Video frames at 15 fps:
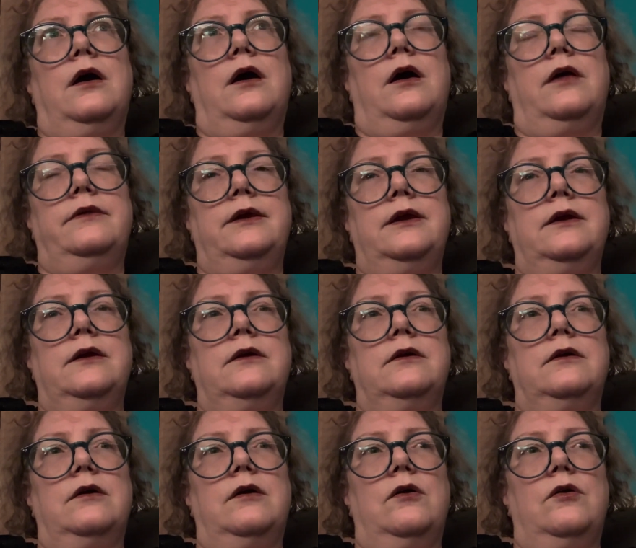I think
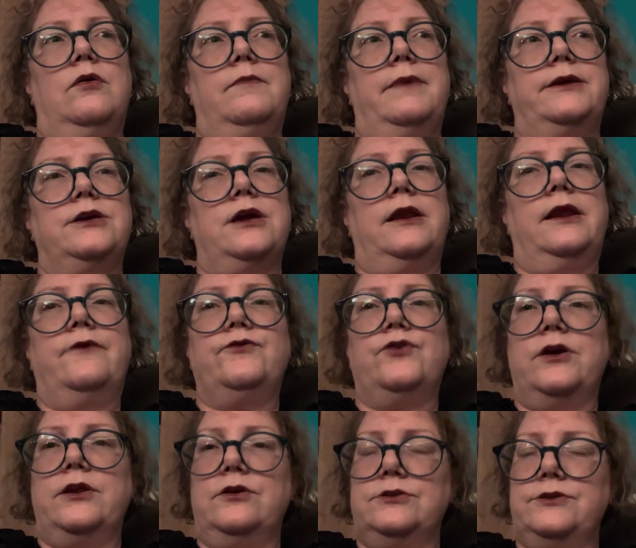on my channel I've
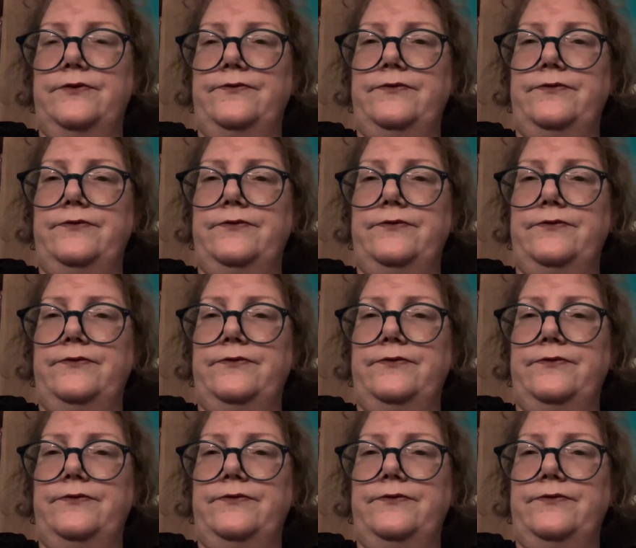tried lots of